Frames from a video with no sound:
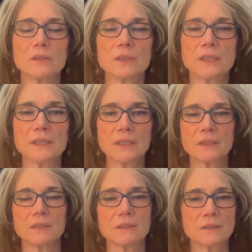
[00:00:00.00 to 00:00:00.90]

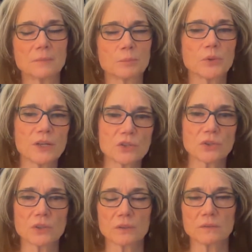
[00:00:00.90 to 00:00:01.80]
getting the
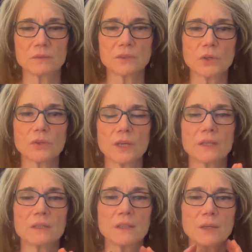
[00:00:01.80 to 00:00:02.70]
pressure so
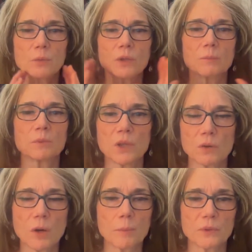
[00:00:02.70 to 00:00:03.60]
that it will blow
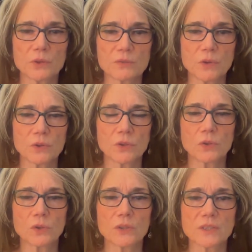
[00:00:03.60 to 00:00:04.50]
open those vocal
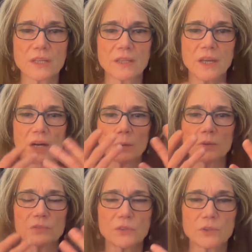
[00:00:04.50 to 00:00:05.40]
cords and the air will
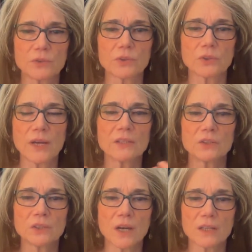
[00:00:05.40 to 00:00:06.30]
flow through. And you're
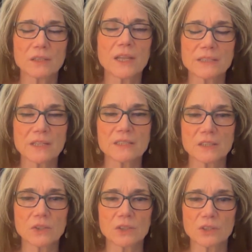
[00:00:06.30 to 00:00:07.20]
not, as I said
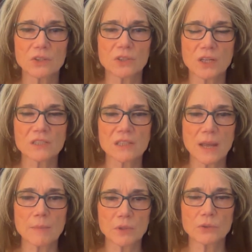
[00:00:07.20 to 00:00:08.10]
earlier, you're not
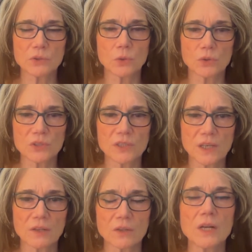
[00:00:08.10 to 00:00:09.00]
slamming those cords
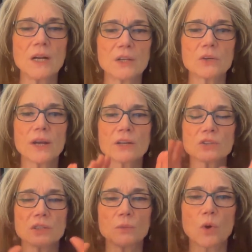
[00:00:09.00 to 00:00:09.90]
together. You're
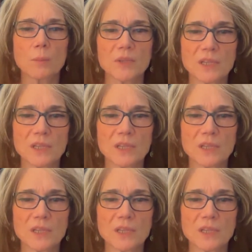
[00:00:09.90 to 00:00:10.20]
actually warming